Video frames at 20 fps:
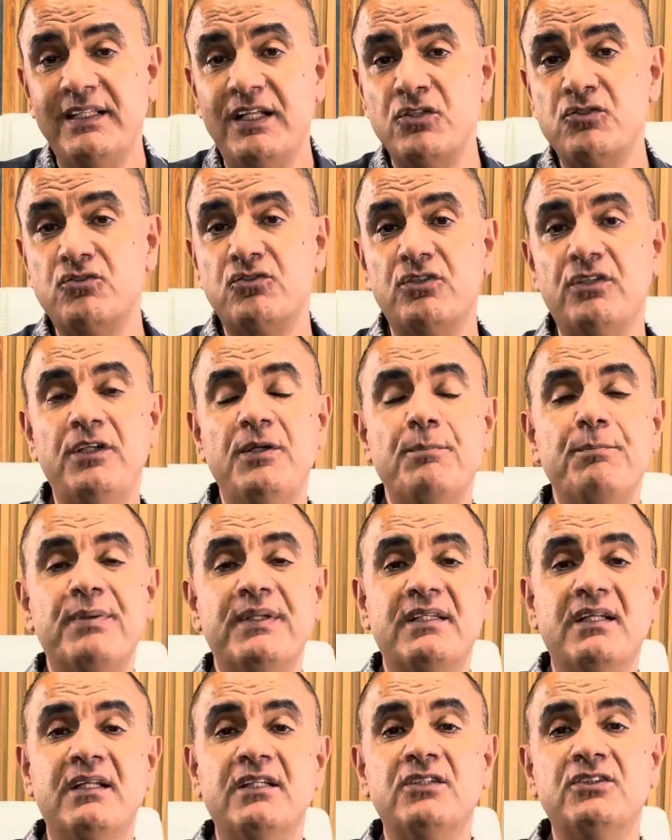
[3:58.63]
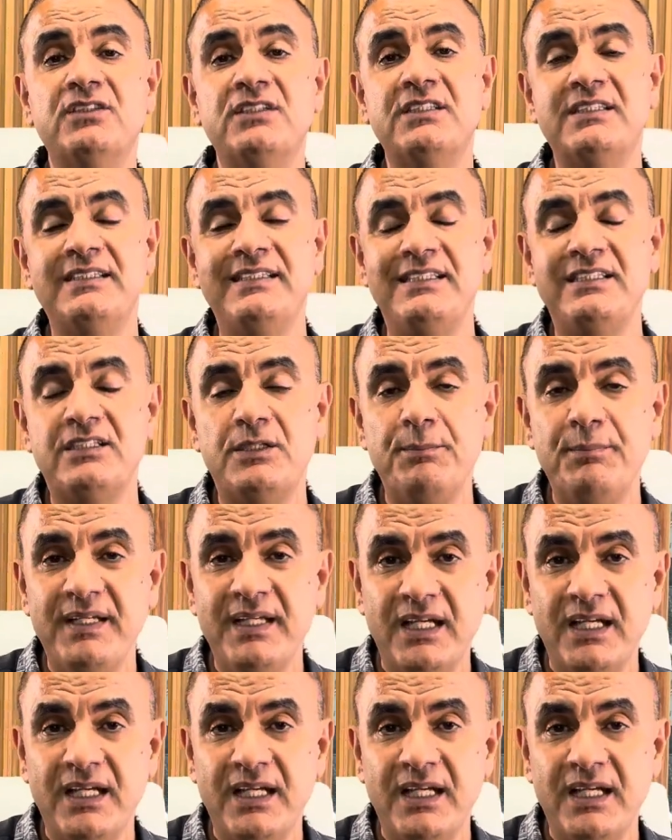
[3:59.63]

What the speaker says: and certain pathologies need to be